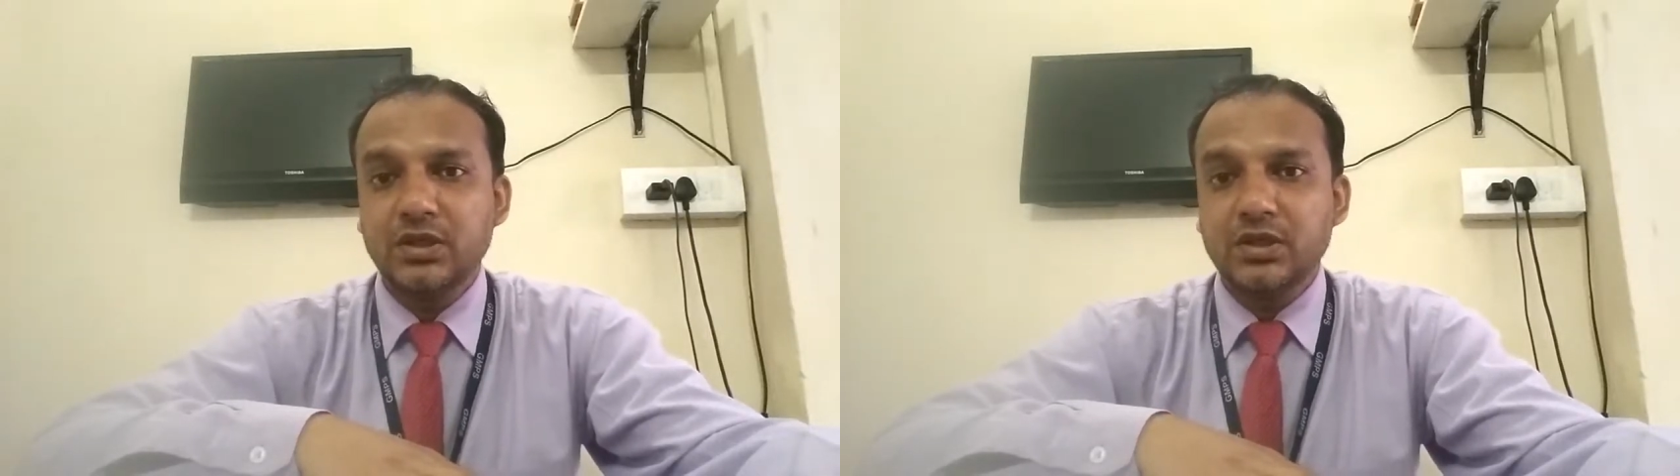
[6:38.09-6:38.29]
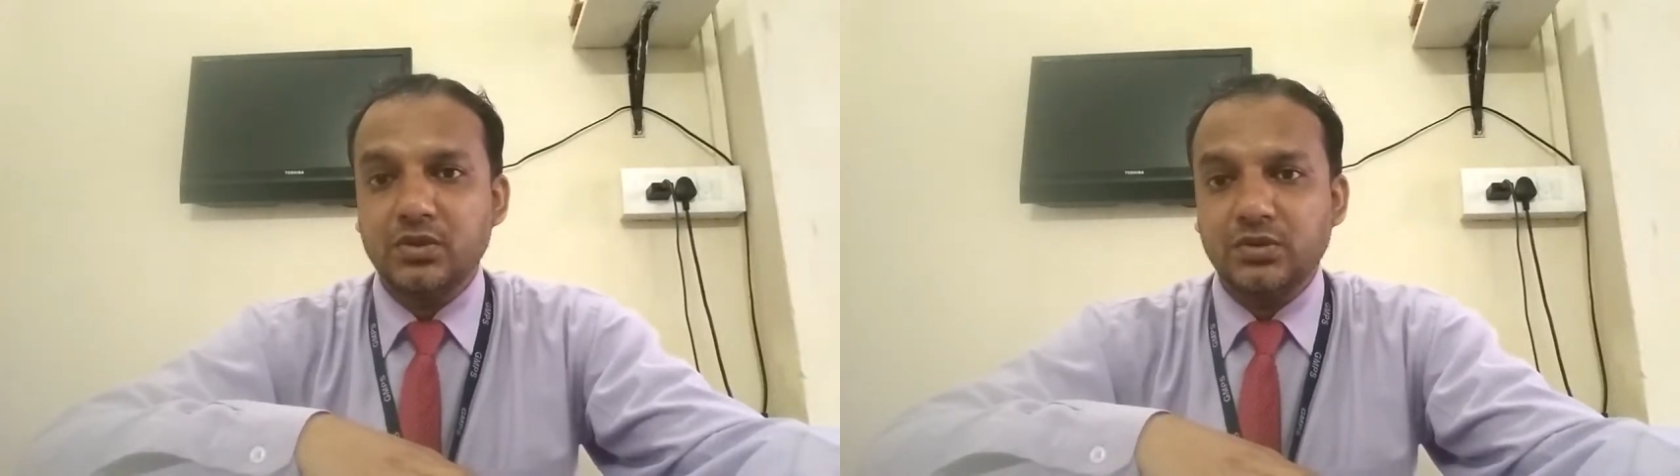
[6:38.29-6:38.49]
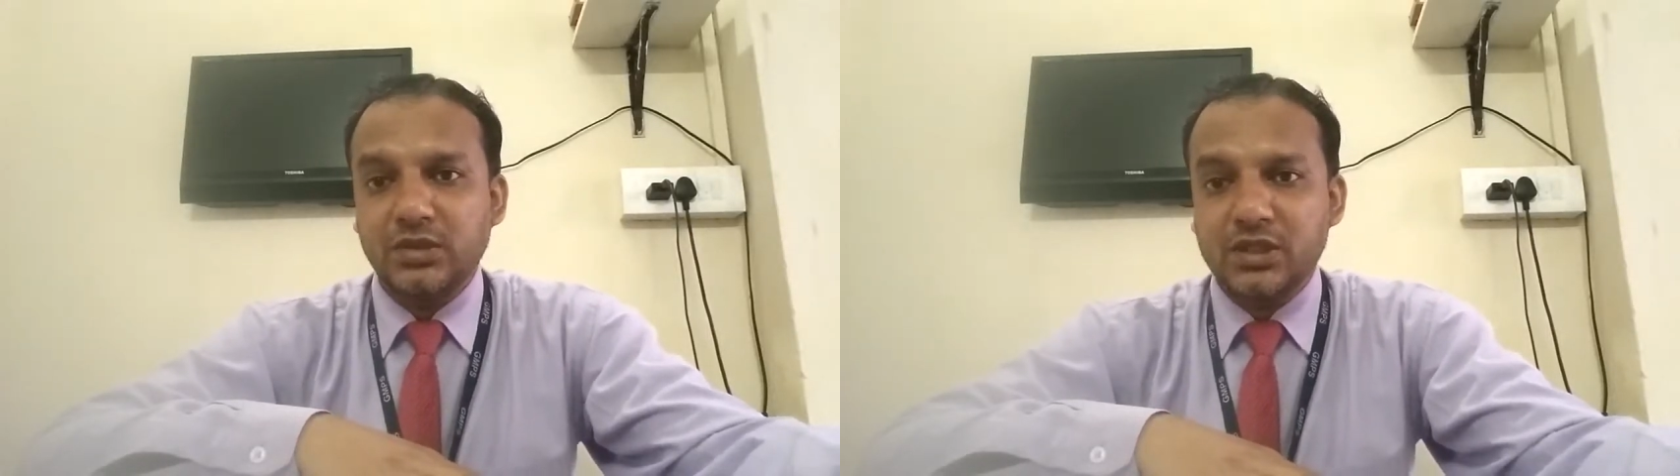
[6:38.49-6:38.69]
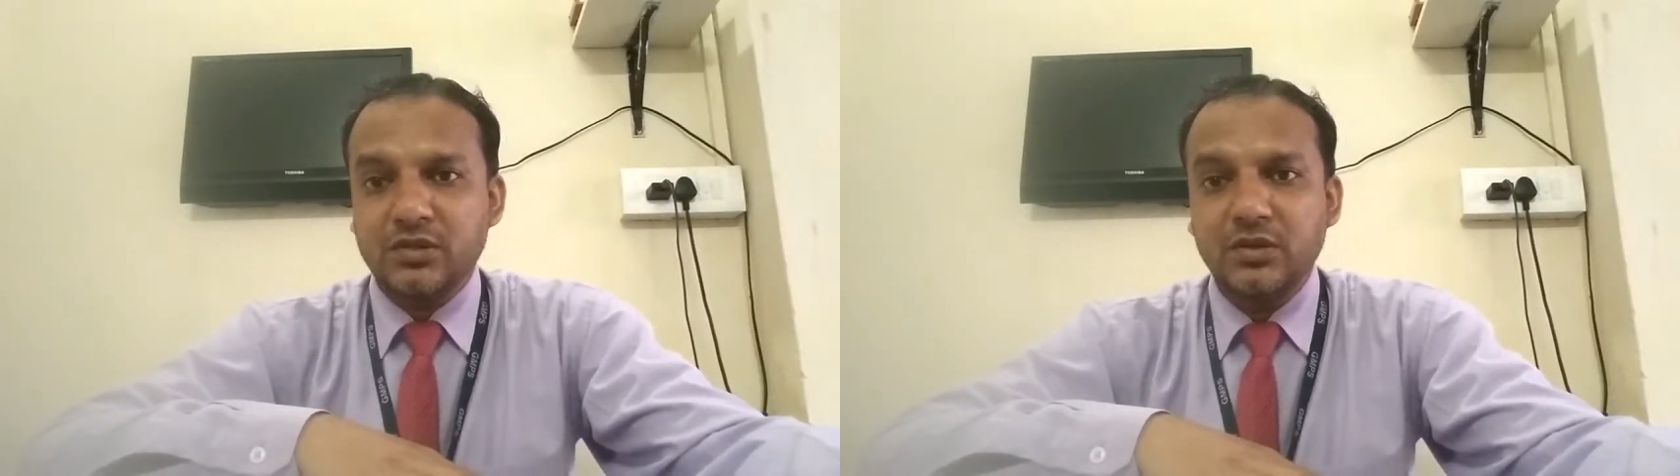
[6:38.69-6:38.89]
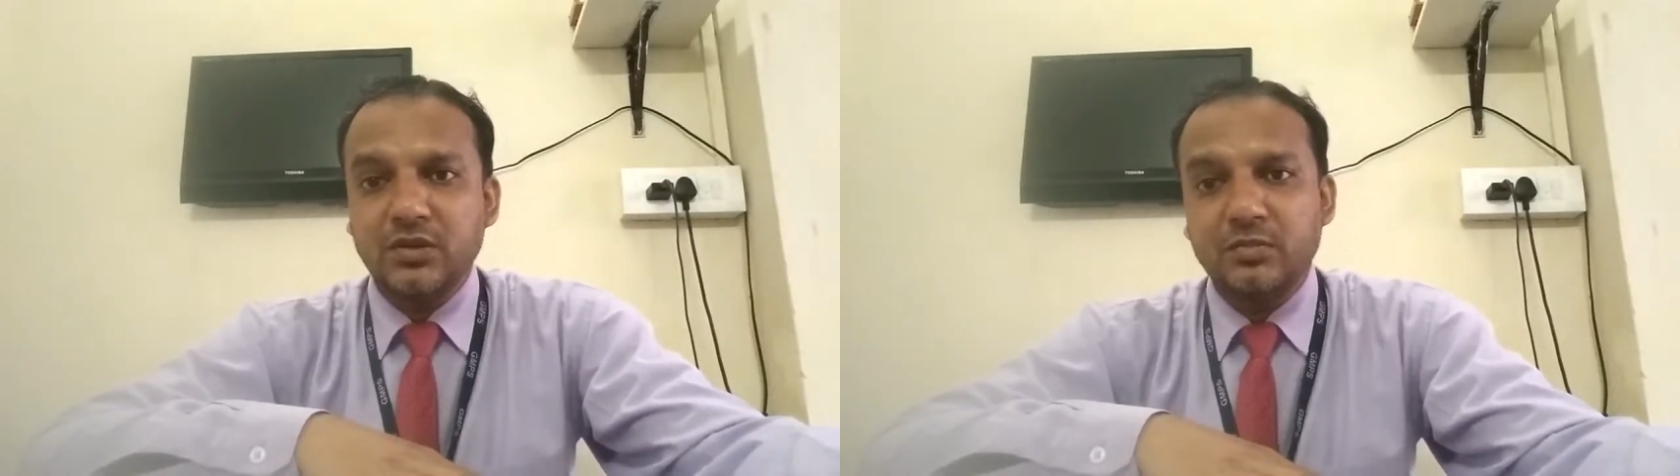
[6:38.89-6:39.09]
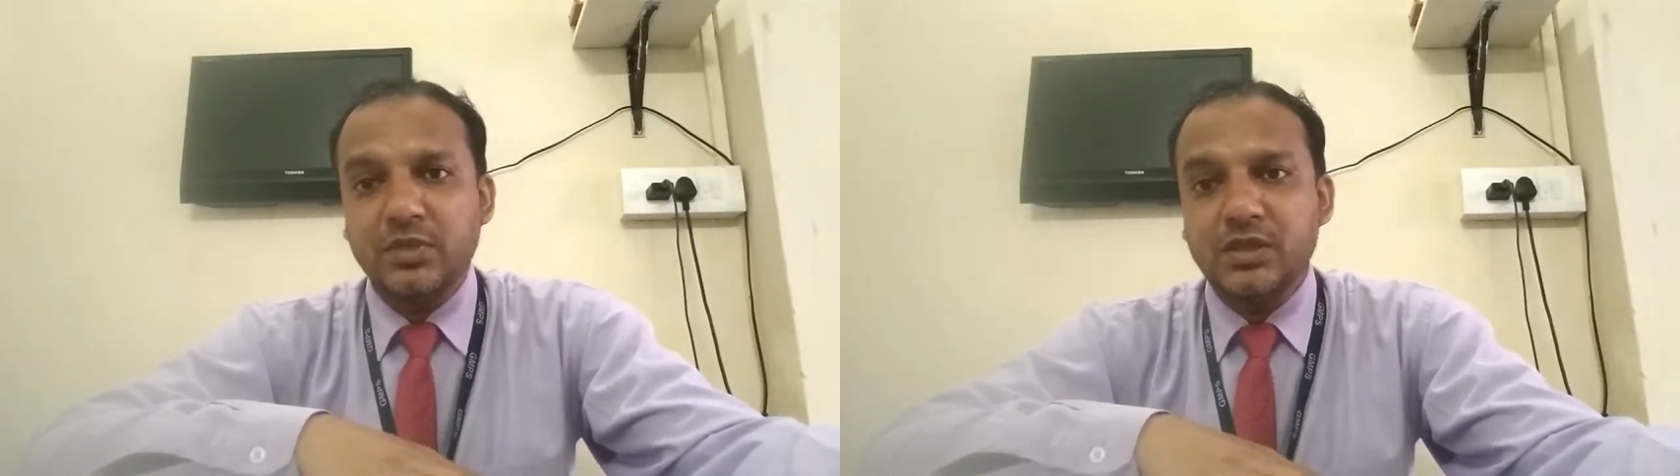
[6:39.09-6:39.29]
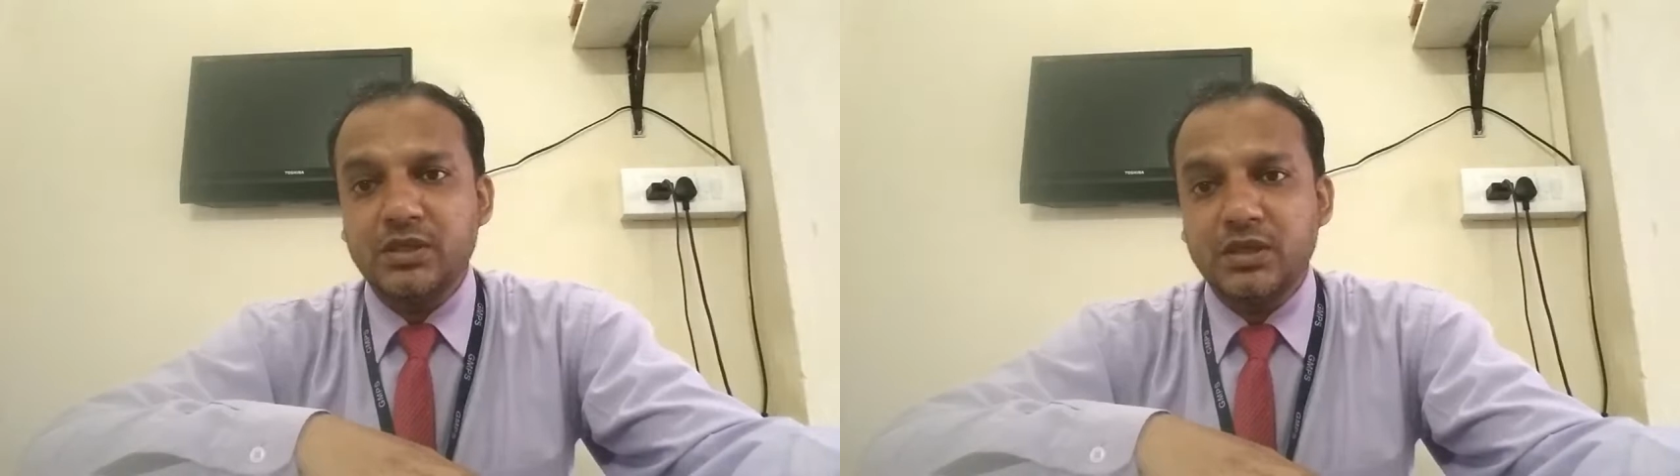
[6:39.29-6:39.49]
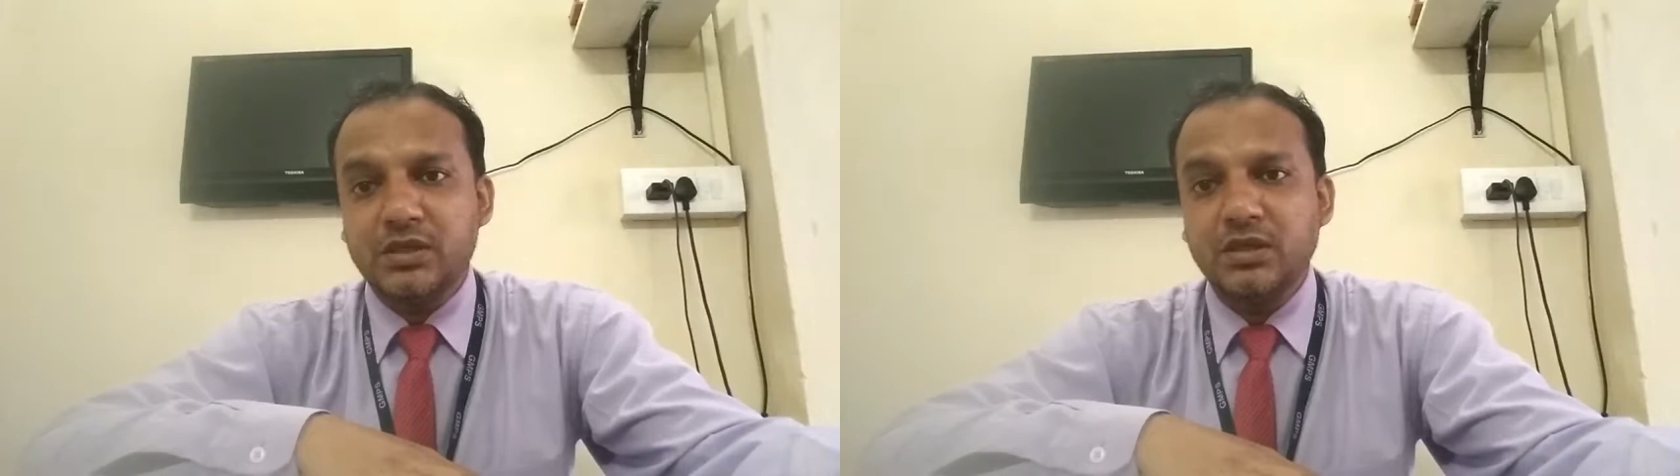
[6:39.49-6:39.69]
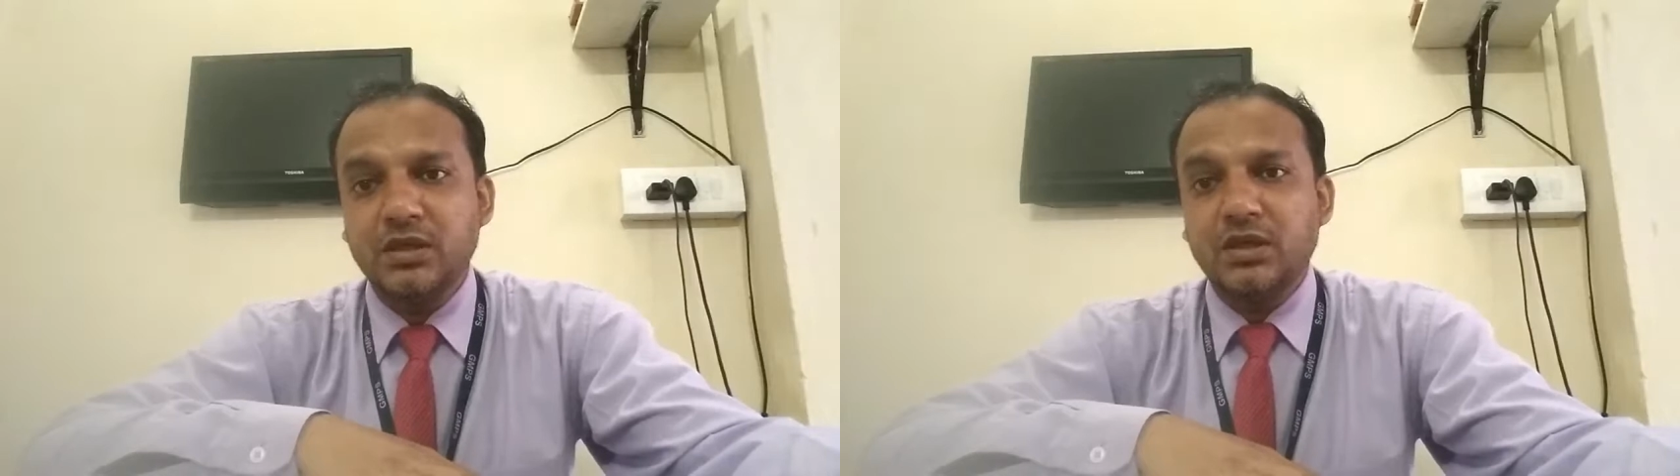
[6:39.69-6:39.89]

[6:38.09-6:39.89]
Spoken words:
So this business